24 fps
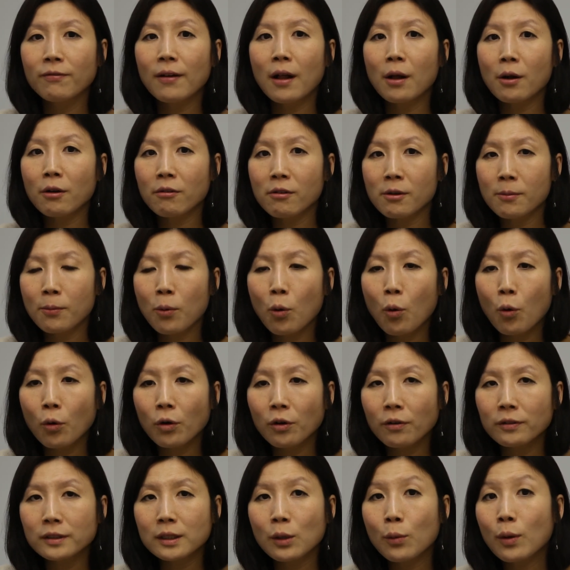Following a
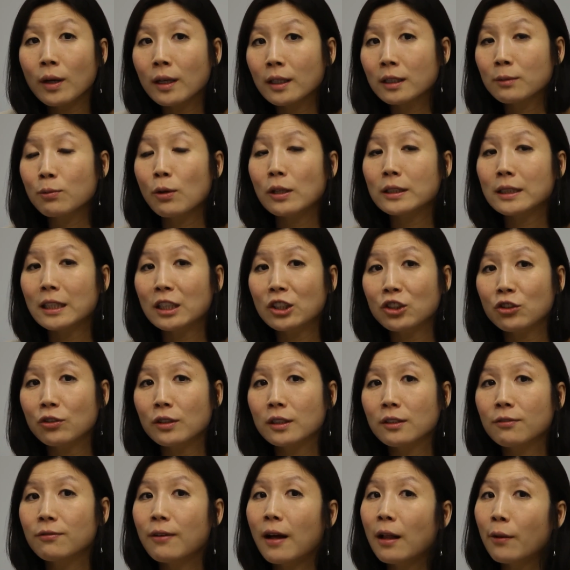reporter, if someone expressed
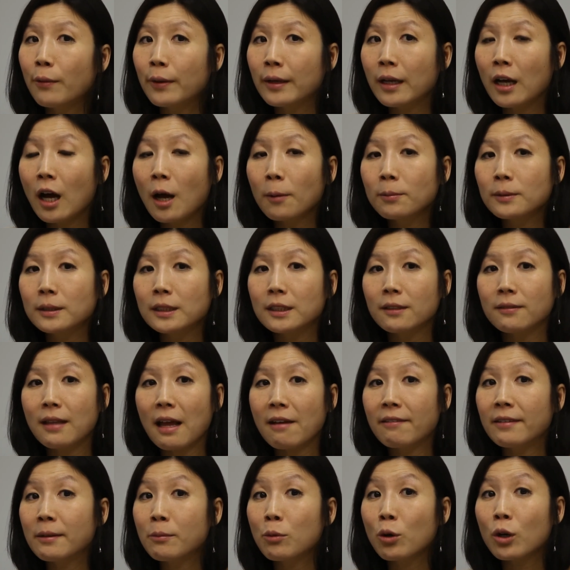interest, following up to see if they
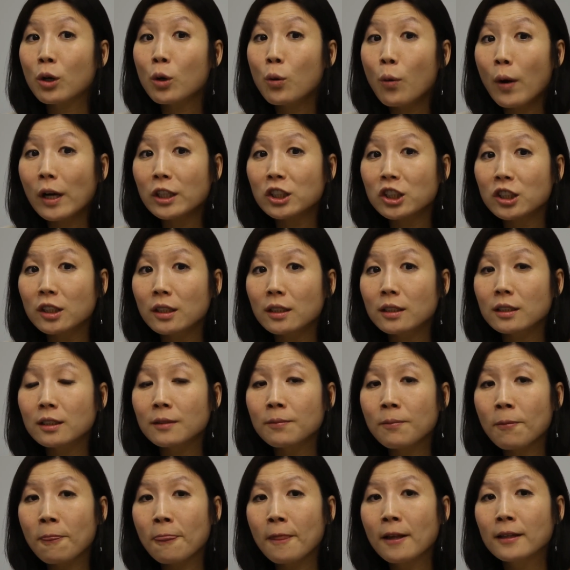have any more questions,
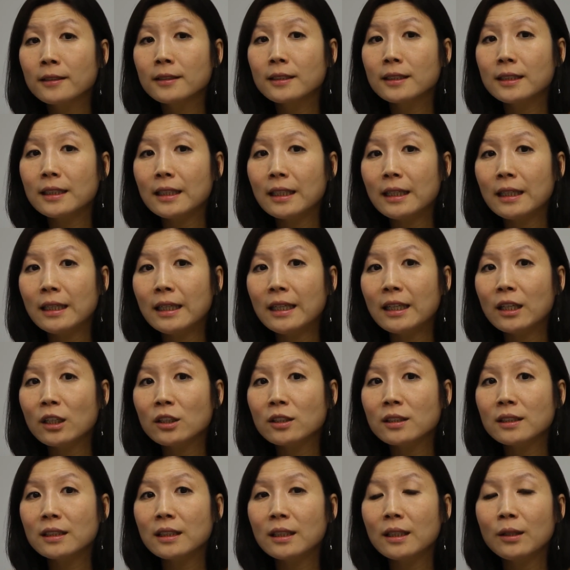see
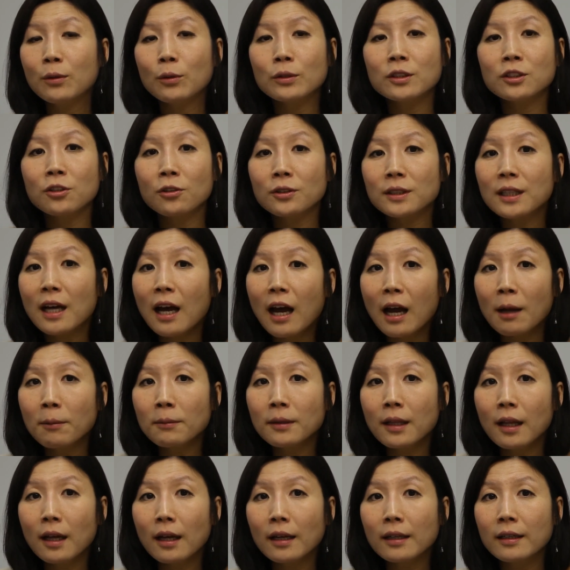what's their
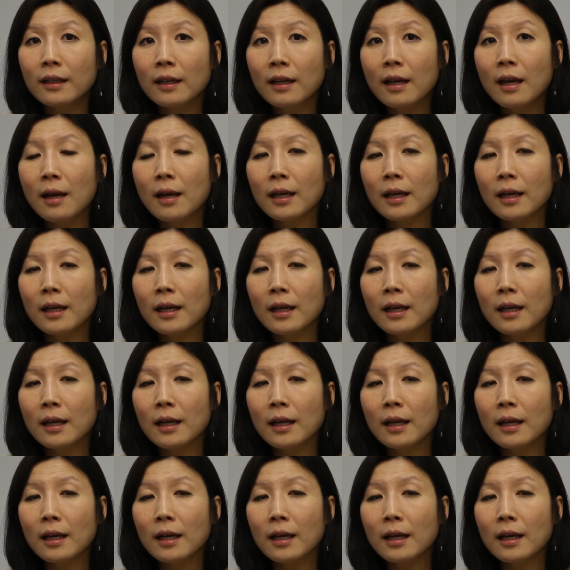timeline,